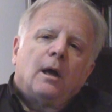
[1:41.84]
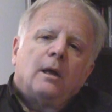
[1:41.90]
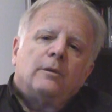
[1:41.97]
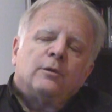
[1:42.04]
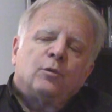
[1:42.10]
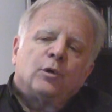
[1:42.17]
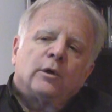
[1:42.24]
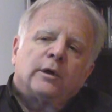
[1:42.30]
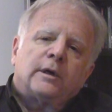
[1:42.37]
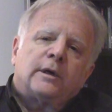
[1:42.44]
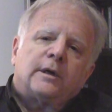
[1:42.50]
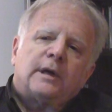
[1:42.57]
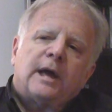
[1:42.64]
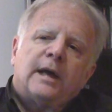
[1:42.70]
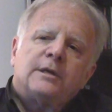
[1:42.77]
The work
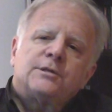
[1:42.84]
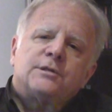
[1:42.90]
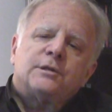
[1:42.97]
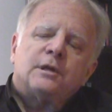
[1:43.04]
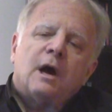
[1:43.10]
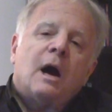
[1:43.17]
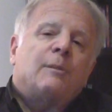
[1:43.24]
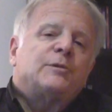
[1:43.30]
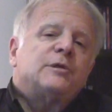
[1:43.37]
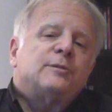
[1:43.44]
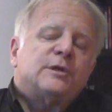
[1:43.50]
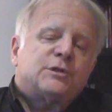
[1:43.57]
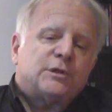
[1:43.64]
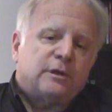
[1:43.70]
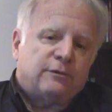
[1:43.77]
has an
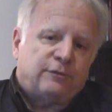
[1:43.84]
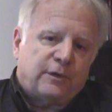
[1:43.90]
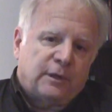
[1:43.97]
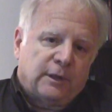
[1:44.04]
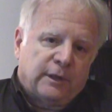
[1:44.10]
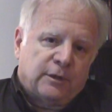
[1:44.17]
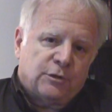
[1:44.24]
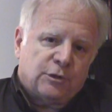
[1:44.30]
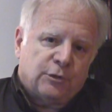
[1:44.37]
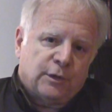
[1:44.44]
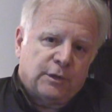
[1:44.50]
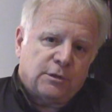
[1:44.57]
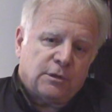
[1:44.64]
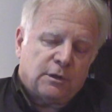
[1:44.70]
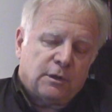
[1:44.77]
optimistic feeling to
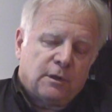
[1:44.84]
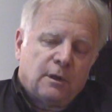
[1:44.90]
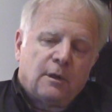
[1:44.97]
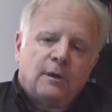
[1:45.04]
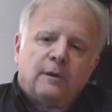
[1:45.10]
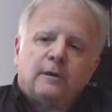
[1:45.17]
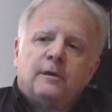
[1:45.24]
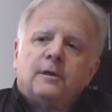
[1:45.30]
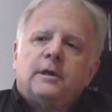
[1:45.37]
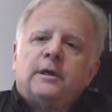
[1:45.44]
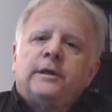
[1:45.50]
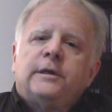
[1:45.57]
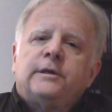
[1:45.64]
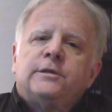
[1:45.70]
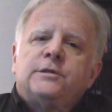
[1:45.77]
it.
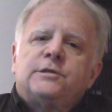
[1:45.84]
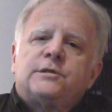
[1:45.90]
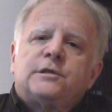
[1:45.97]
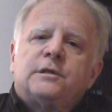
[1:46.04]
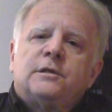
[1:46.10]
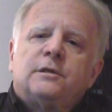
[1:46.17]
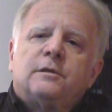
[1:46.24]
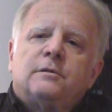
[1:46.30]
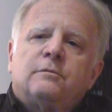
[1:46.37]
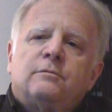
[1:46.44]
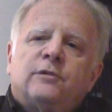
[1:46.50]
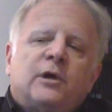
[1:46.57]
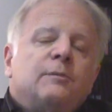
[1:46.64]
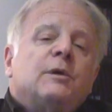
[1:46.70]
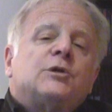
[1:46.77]
It is uh,
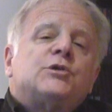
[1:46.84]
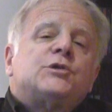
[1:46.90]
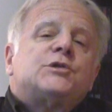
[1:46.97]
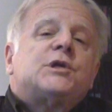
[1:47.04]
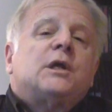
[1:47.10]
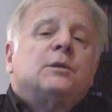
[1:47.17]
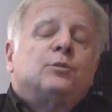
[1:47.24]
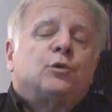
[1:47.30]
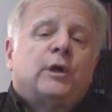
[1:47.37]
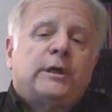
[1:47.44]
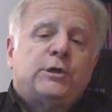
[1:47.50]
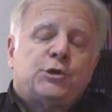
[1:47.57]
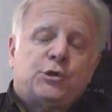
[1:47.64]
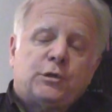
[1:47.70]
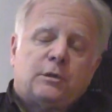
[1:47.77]
very much a
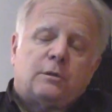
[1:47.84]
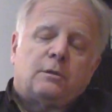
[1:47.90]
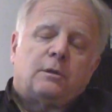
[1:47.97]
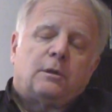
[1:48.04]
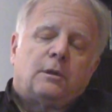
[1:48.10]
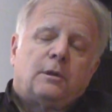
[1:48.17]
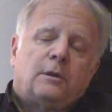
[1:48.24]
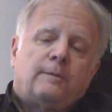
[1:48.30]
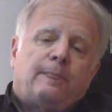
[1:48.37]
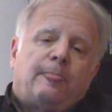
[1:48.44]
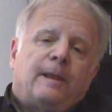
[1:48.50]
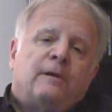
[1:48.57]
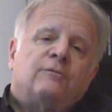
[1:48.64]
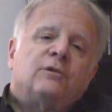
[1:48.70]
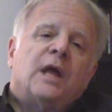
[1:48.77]
celebration
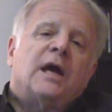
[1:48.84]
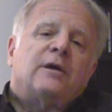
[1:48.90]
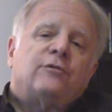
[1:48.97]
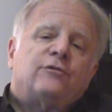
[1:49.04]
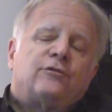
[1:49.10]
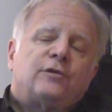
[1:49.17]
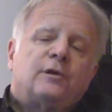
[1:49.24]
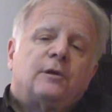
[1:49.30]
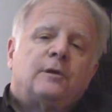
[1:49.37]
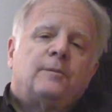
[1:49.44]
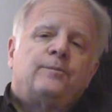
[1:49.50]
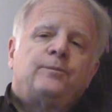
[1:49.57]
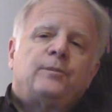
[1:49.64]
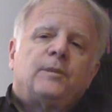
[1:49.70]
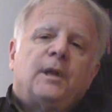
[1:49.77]
of life
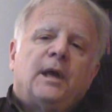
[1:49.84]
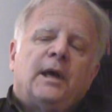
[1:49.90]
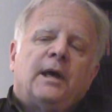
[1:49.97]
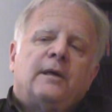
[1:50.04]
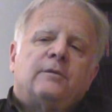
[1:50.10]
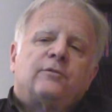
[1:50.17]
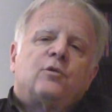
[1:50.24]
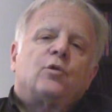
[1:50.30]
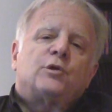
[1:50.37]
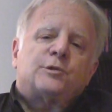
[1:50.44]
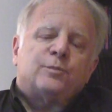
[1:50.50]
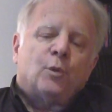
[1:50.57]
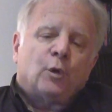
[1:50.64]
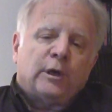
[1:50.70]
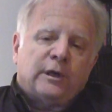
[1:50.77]
and, of
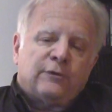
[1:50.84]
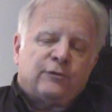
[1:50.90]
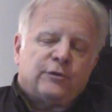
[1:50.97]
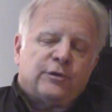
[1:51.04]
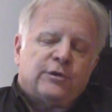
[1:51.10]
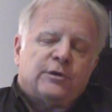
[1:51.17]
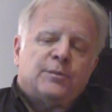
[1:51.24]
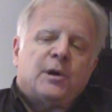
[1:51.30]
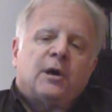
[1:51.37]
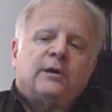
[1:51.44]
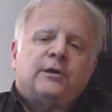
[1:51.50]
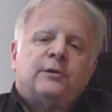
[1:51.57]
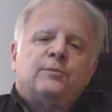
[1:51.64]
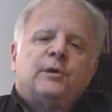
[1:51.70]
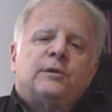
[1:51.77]
course, mourning for the
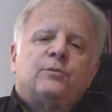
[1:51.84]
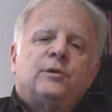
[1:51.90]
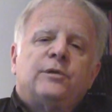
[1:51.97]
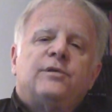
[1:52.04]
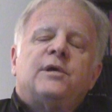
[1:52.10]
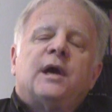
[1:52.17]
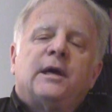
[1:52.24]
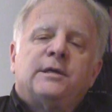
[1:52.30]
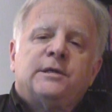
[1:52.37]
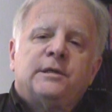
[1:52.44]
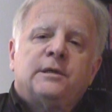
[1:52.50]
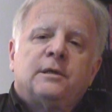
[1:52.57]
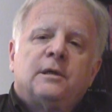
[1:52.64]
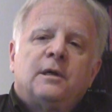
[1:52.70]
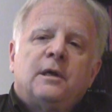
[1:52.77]
departed, but with the
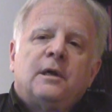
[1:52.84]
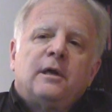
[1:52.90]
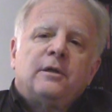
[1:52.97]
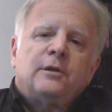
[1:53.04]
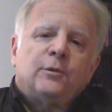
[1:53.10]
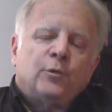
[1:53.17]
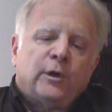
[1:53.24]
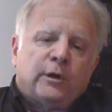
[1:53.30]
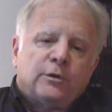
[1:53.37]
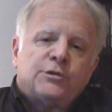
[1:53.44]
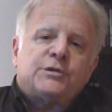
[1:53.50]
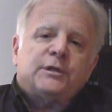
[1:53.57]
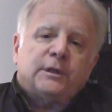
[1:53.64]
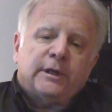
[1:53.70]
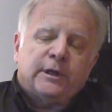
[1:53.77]
idea that we are
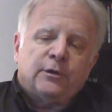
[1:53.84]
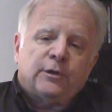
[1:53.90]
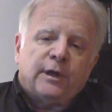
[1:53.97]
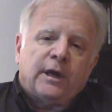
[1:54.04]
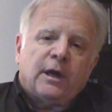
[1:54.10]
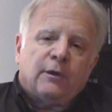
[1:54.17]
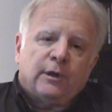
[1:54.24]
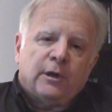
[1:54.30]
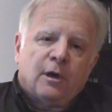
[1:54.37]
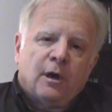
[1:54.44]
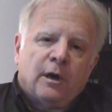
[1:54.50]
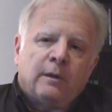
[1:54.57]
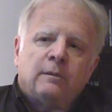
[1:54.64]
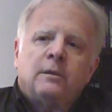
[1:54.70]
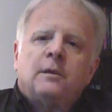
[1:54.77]
still here to carry
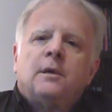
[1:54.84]
on.